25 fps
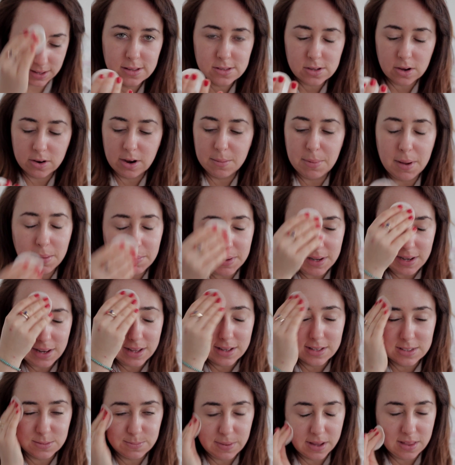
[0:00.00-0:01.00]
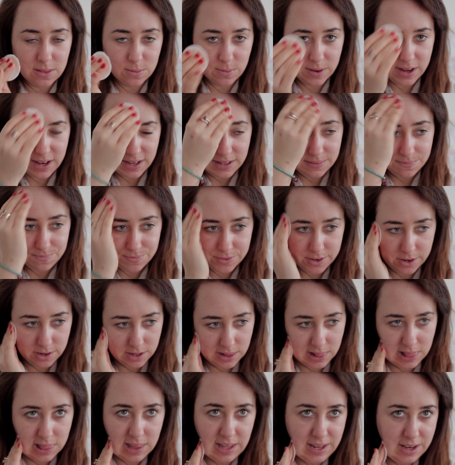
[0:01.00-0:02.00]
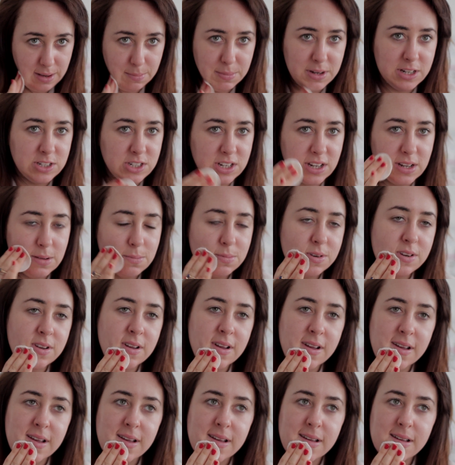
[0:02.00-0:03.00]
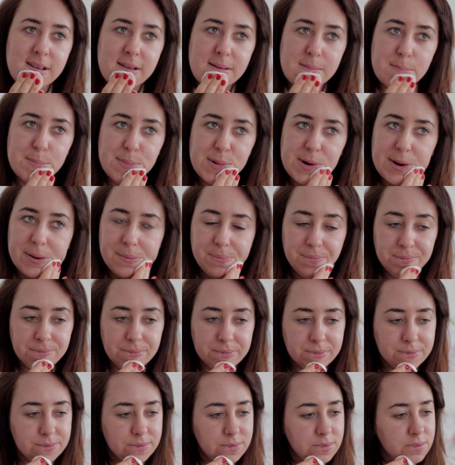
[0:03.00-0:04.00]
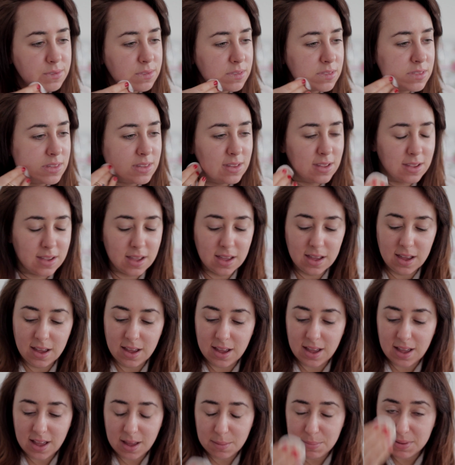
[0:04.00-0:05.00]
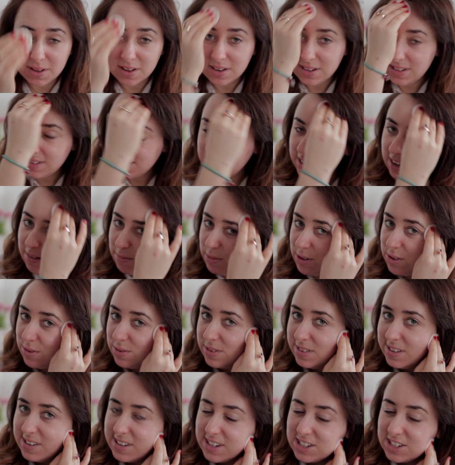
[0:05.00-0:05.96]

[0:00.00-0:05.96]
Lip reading: Sorry about my nails, by the way, they're a little bit chipped, but I'll be honest, I've been doing the